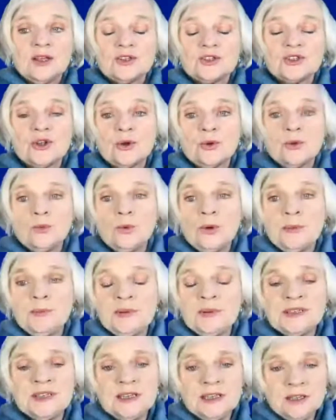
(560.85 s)
So we're
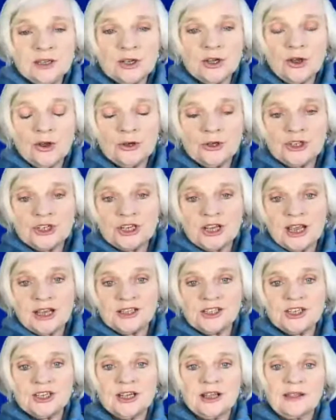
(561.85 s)
busy
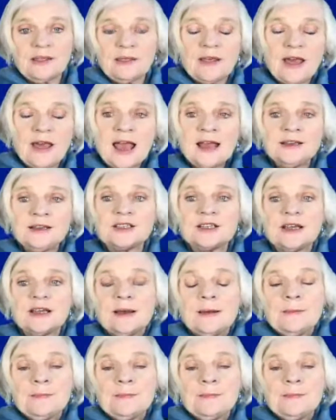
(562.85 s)
negotiating that.